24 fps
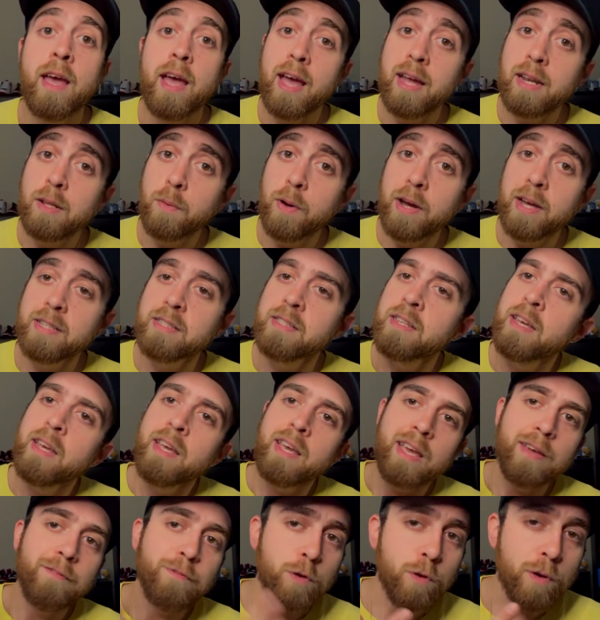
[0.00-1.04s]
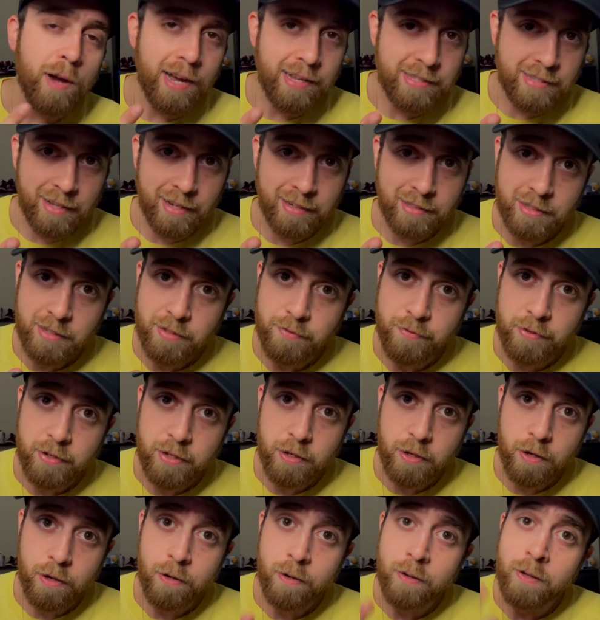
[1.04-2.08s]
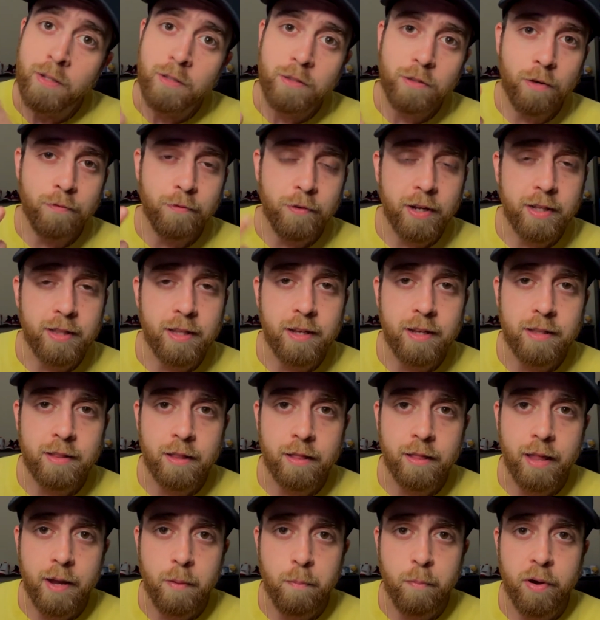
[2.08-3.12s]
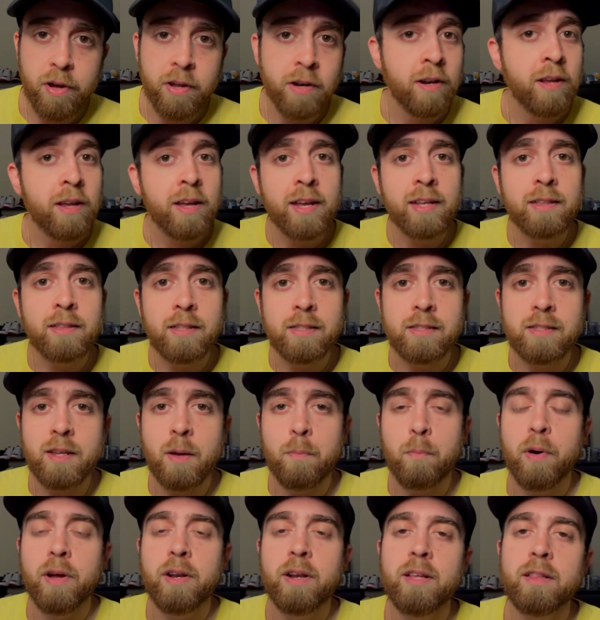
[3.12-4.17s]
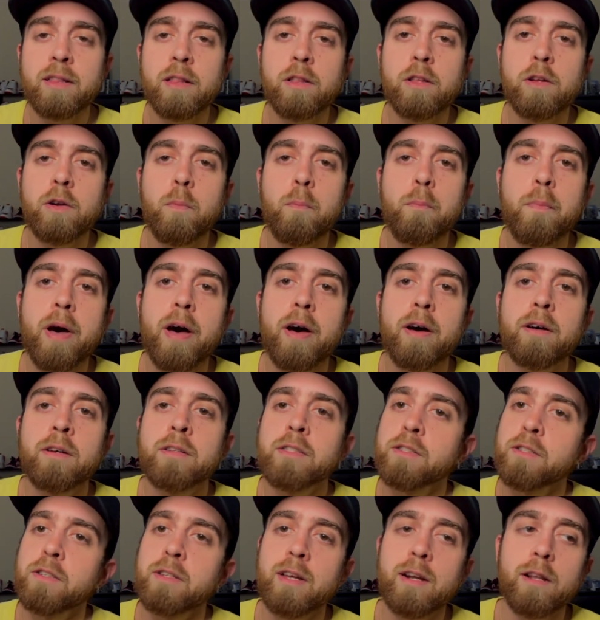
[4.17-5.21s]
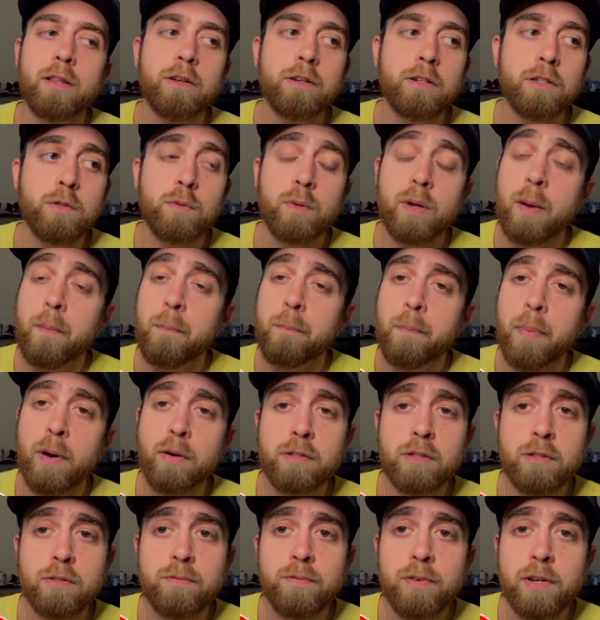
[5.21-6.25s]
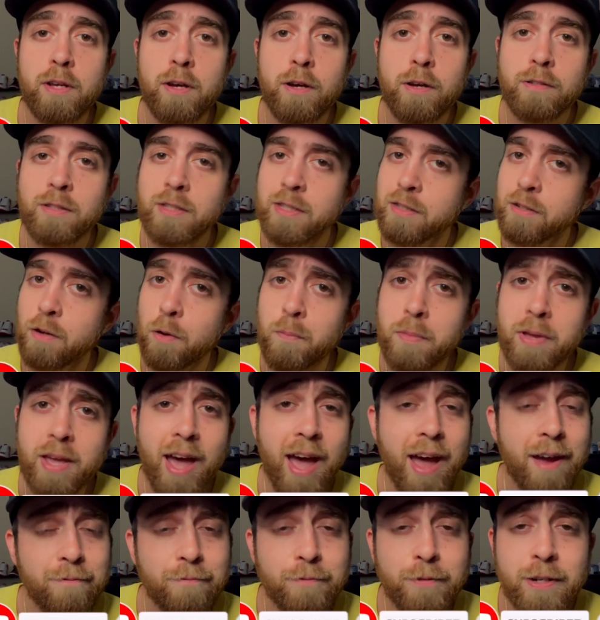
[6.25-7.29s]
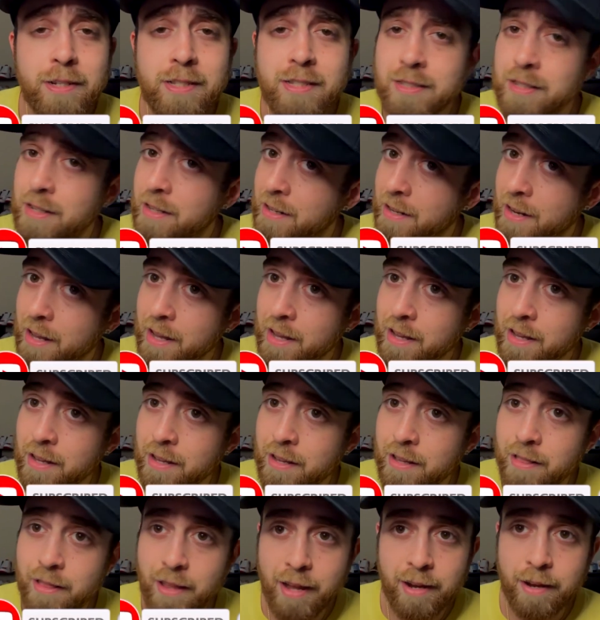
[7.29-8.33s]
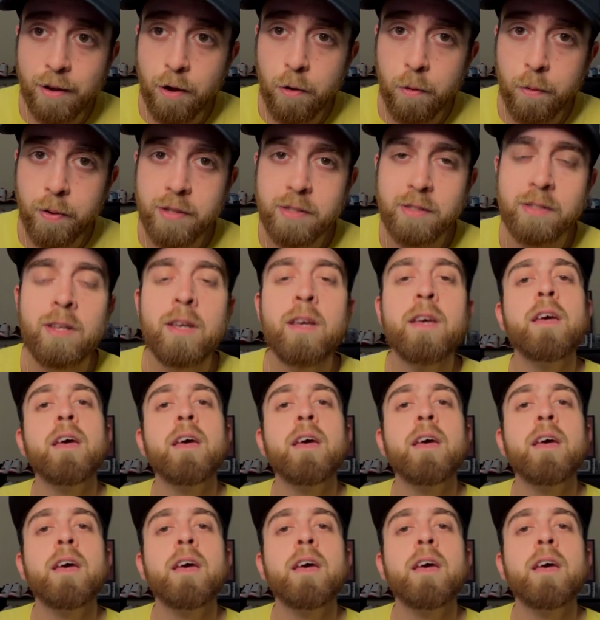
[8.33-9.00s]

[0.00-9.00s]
Anyways, if you guys like this video, don't forget to hit the like button, hit the sub button, hit the little bell so you get alerts when I post new videos. It's gonna be every Sunday, like always.